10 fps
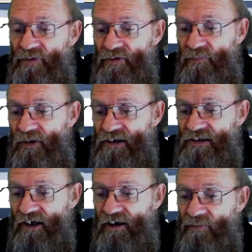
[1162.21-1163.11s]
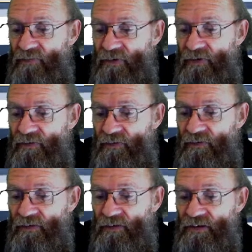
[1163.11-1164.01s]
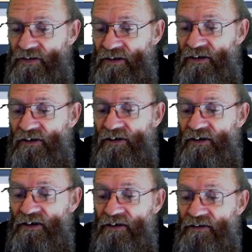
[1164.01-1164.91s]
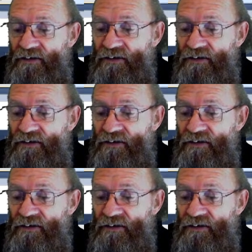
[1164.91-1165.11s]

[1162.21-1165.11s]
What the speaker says: So pass time is literally